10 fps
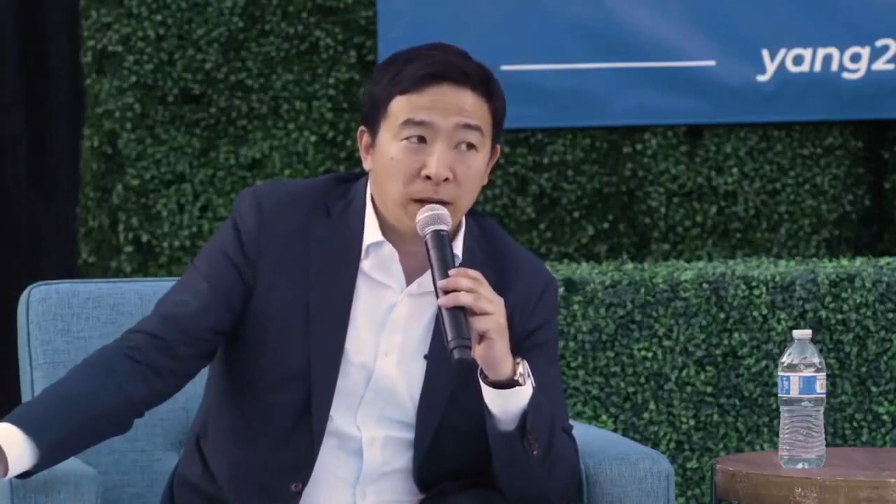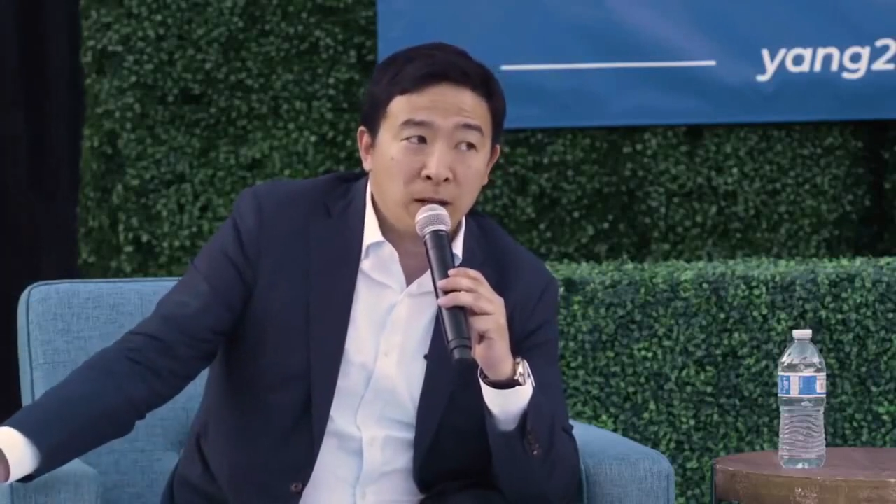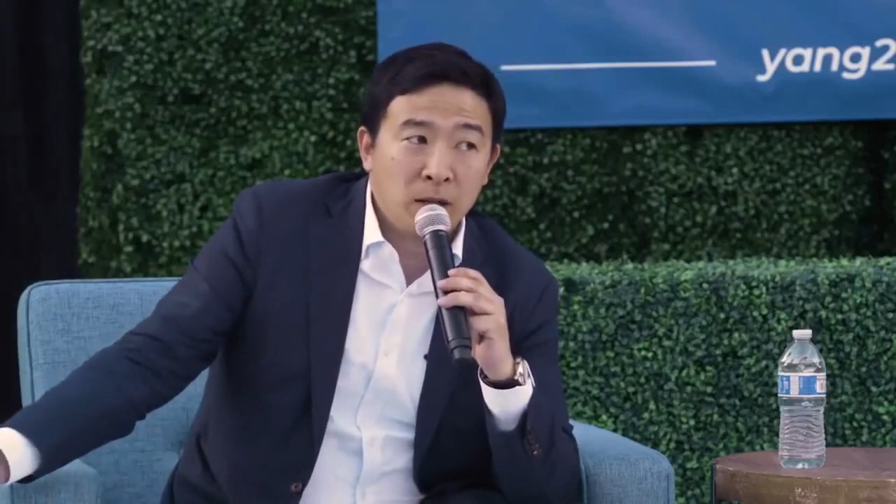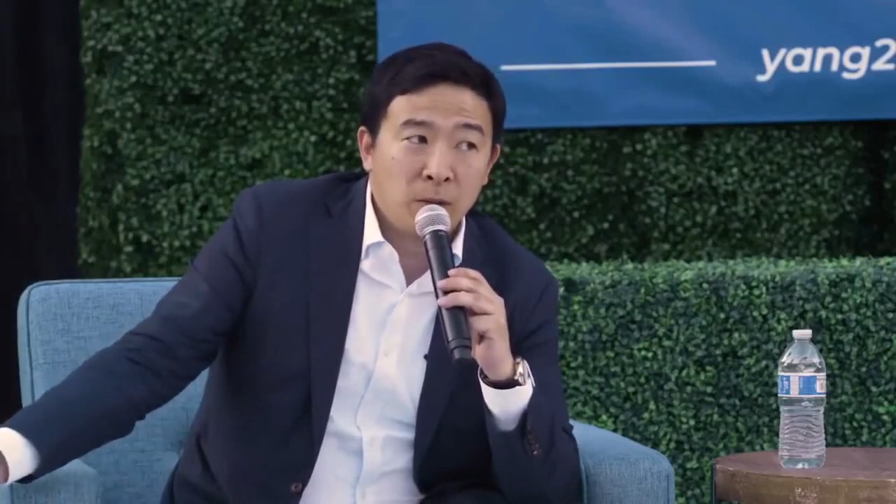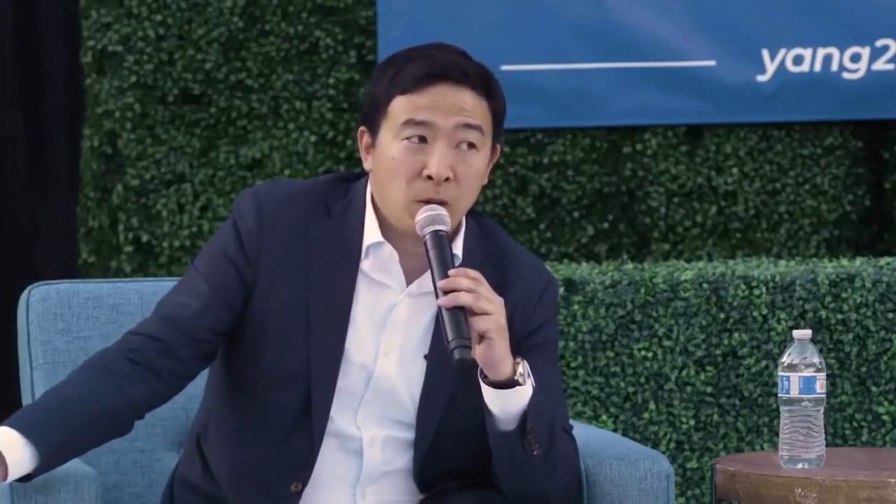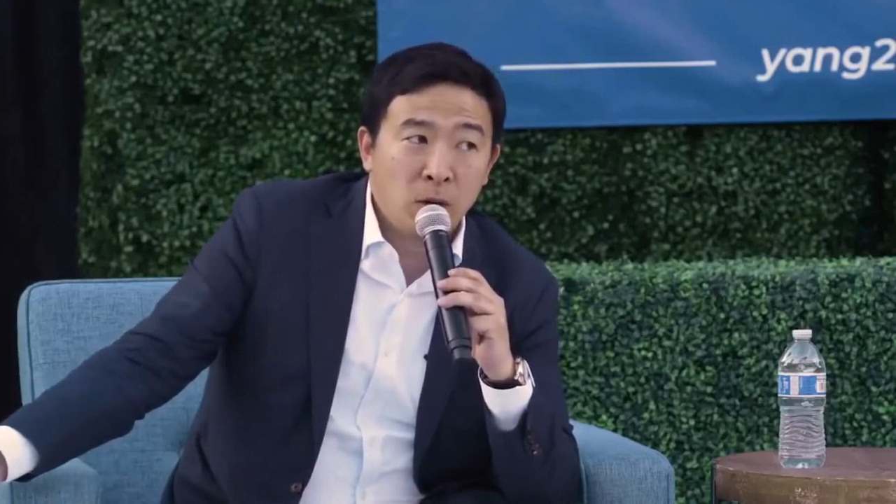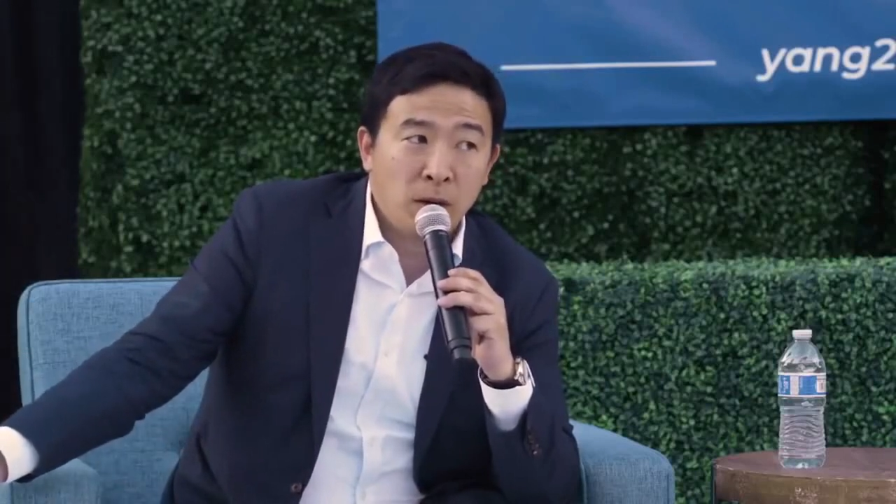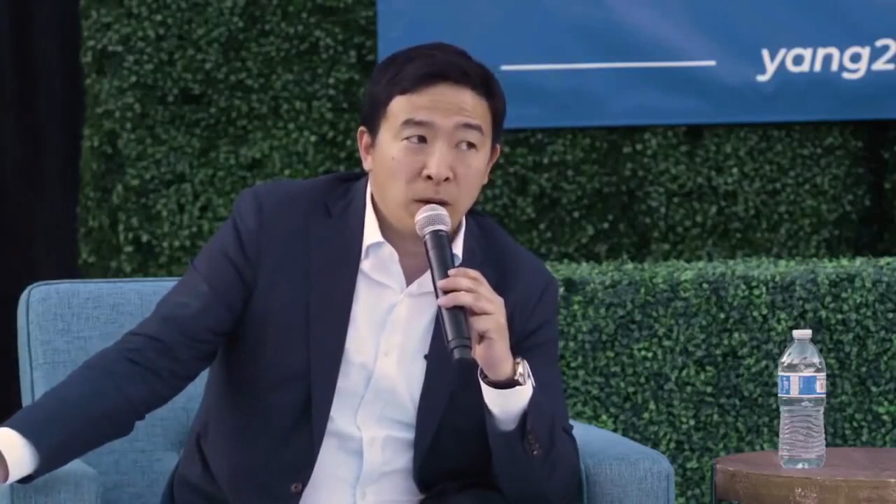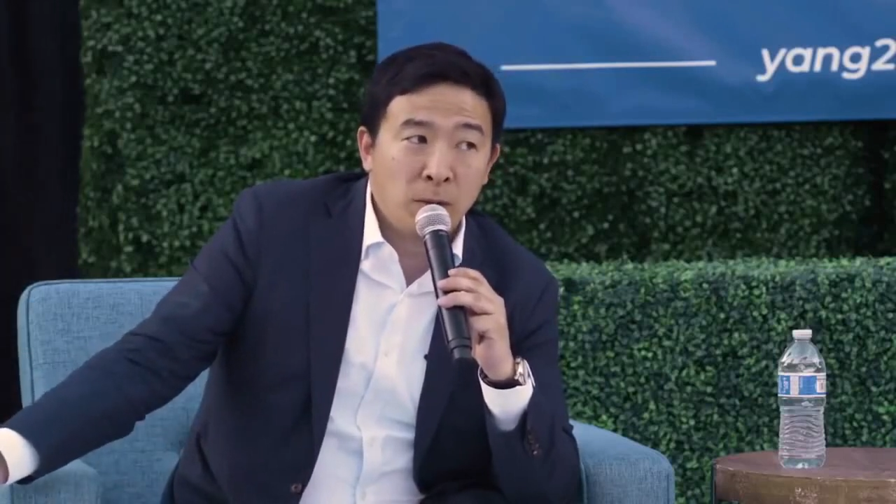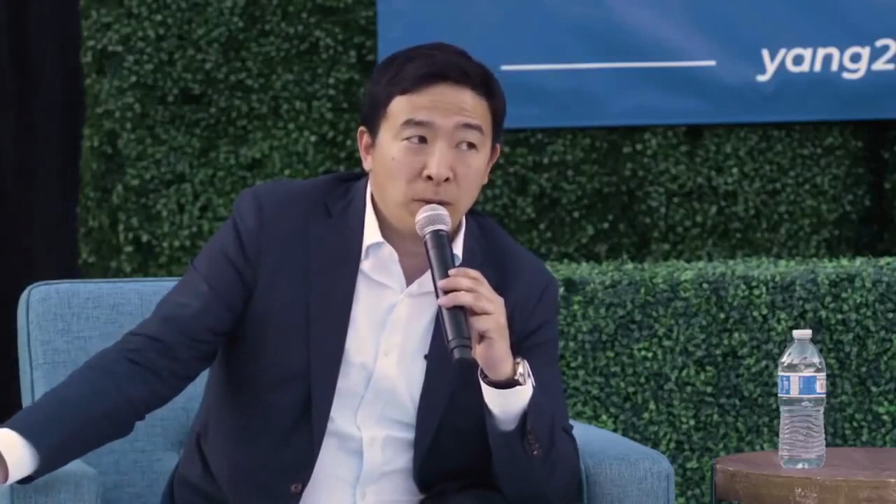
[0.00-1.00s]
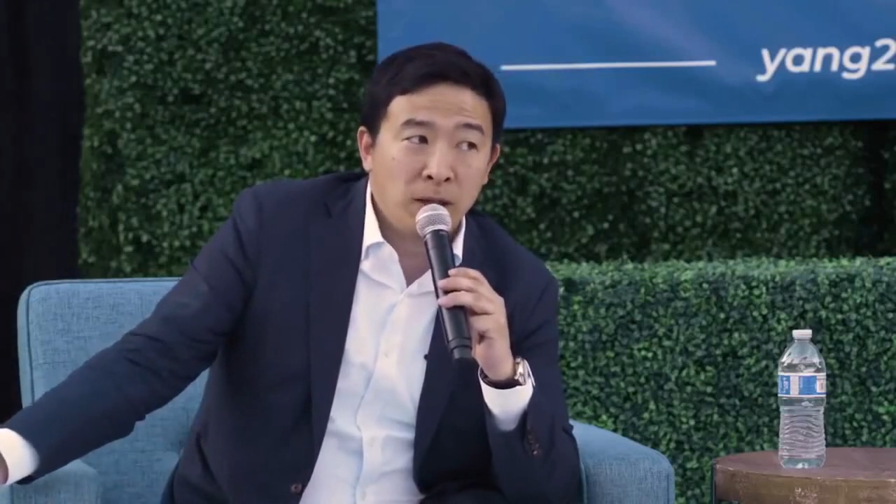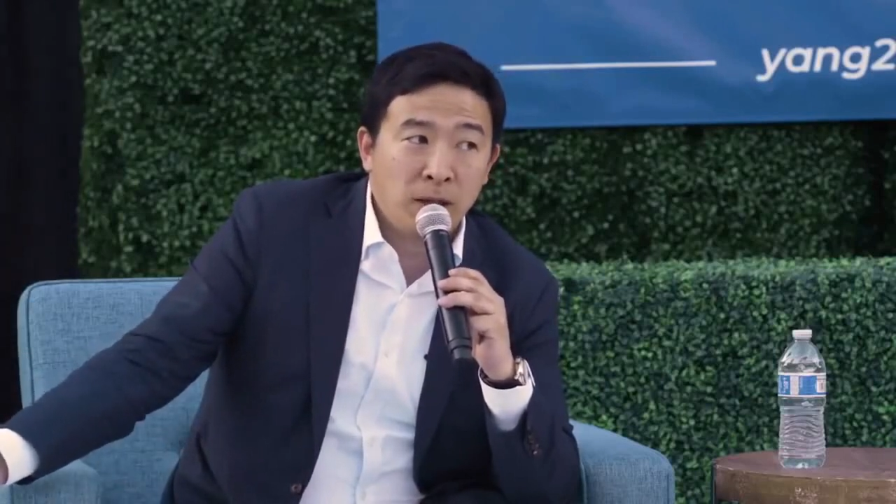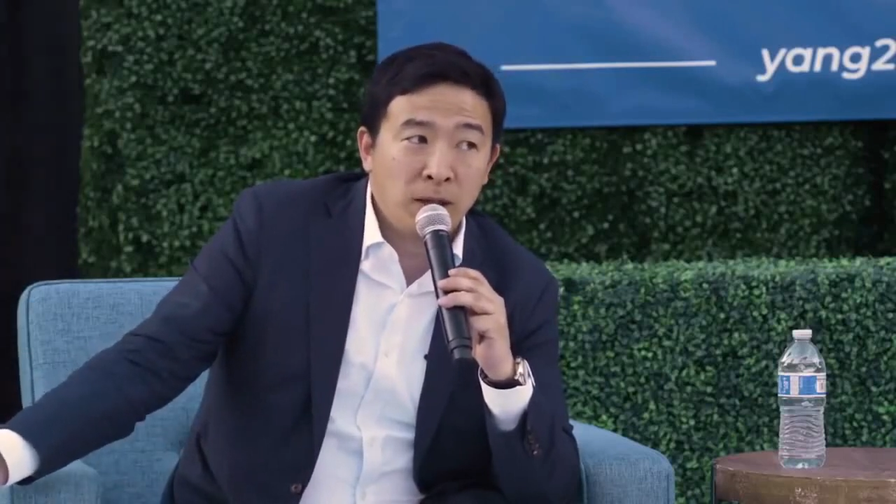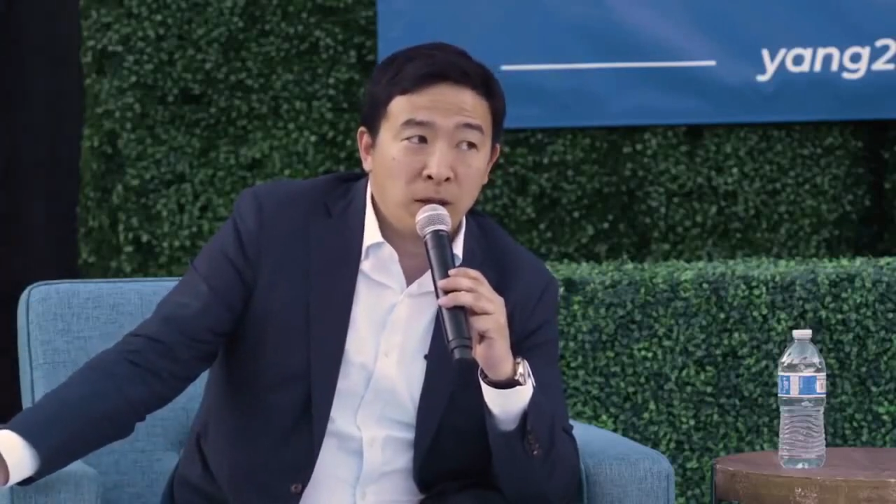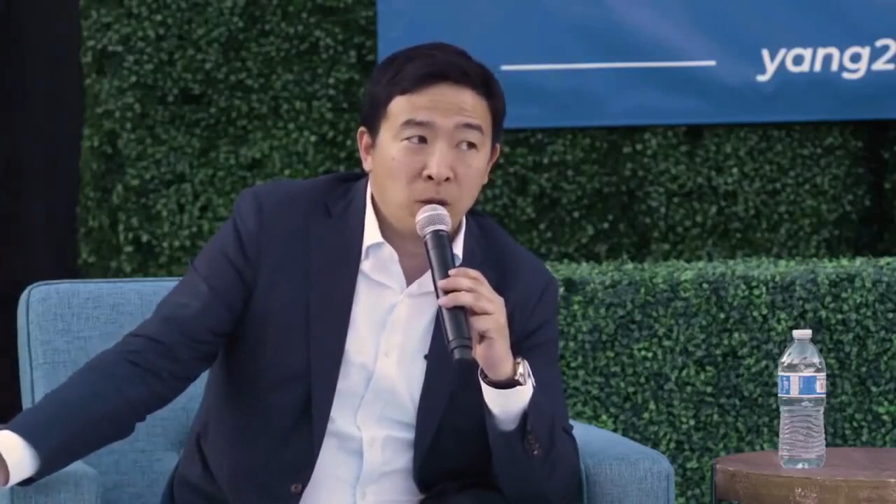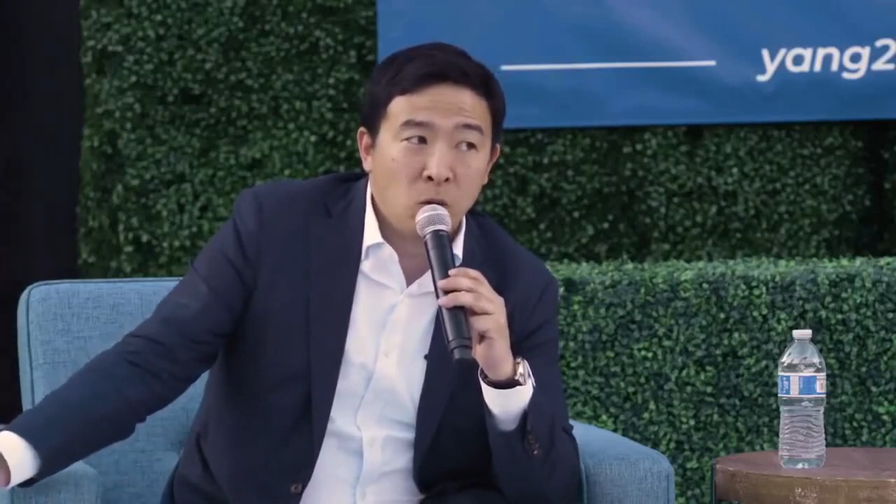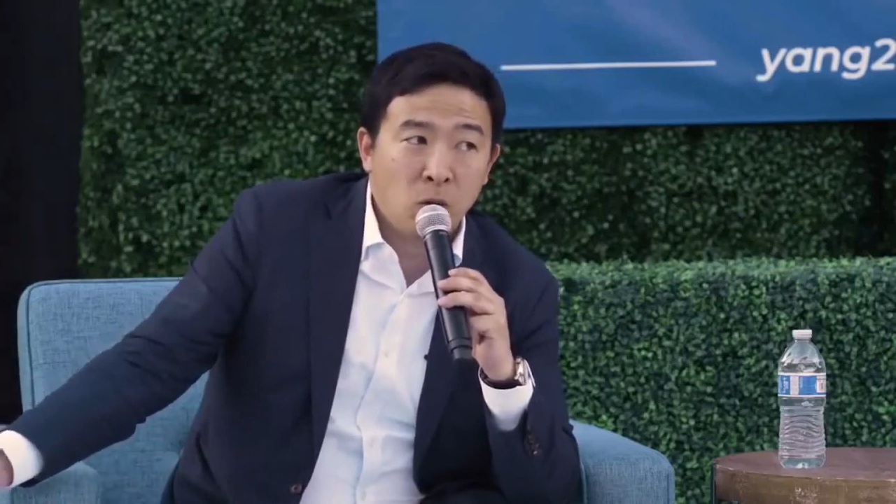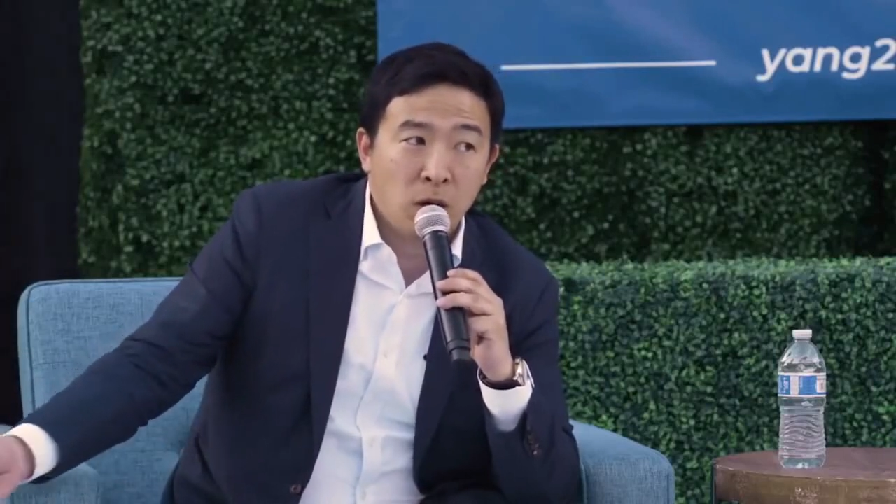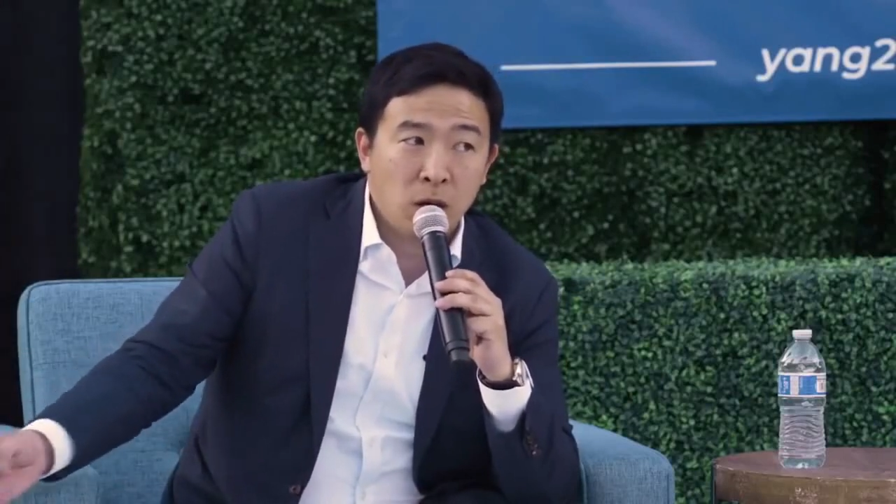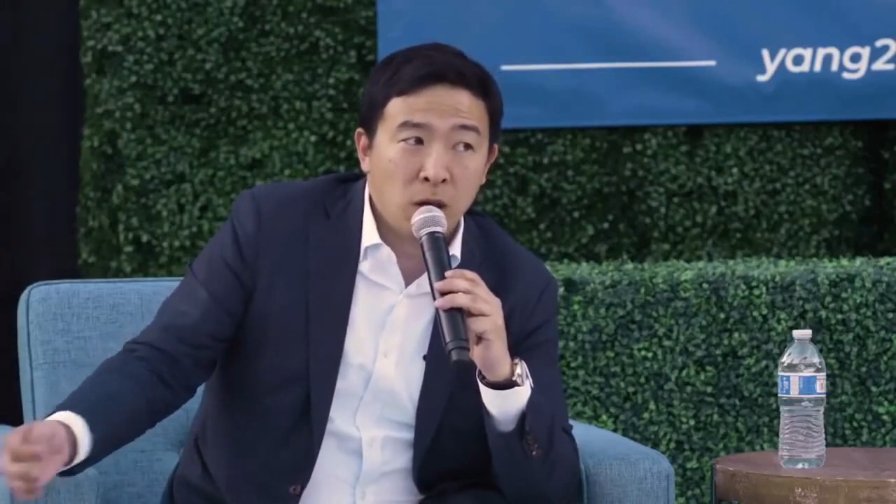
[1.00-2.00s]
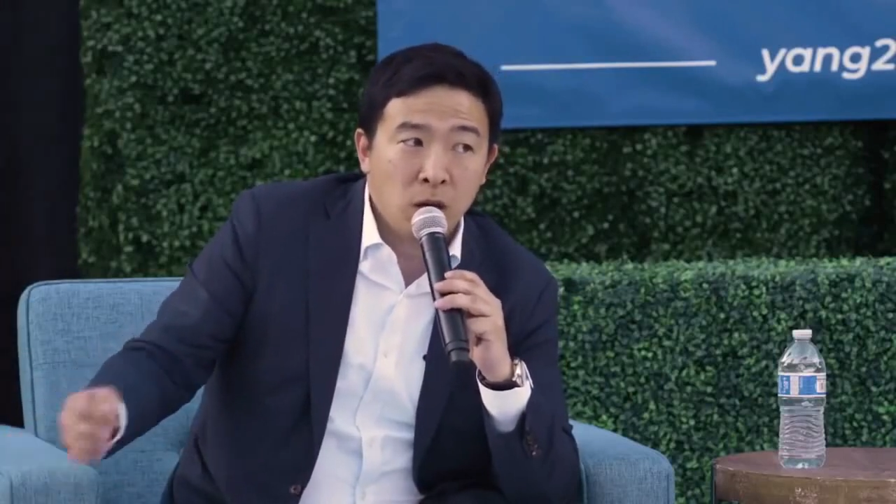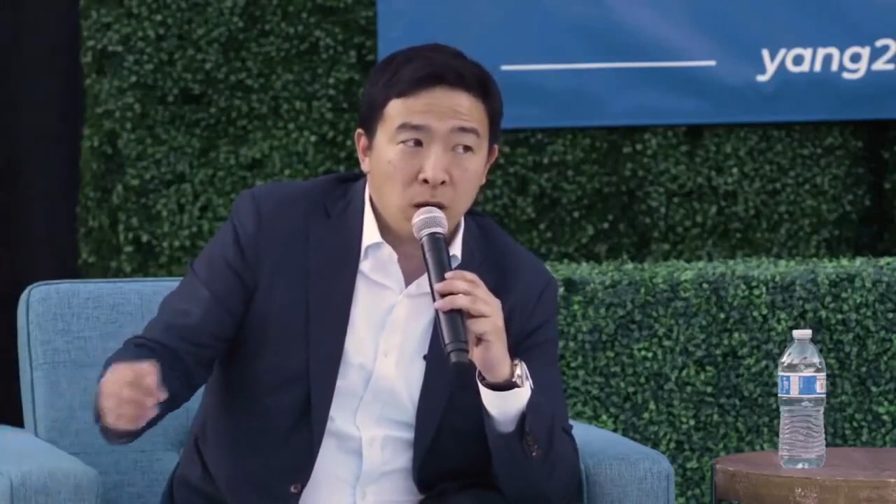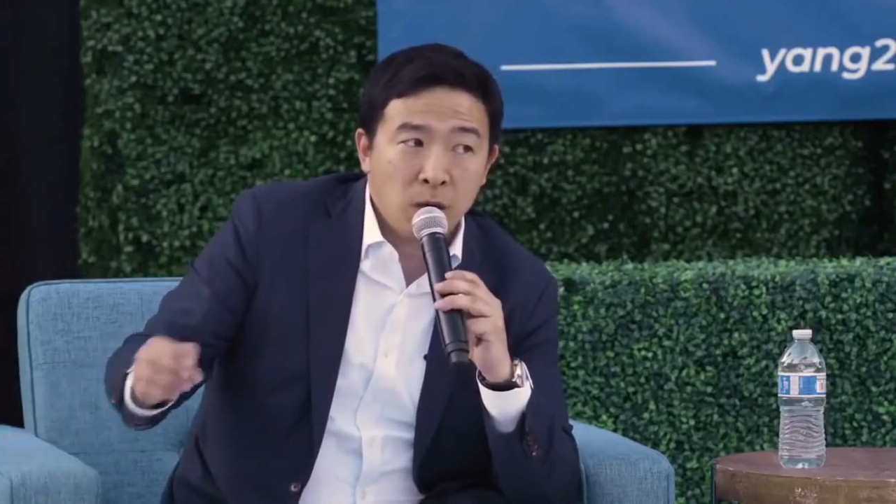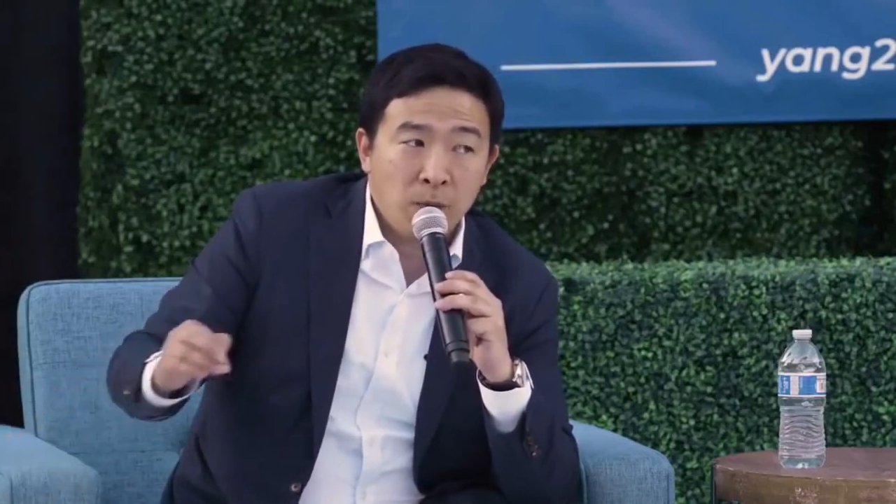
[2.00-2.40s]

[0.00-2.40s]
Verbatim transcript: that is going completely ignored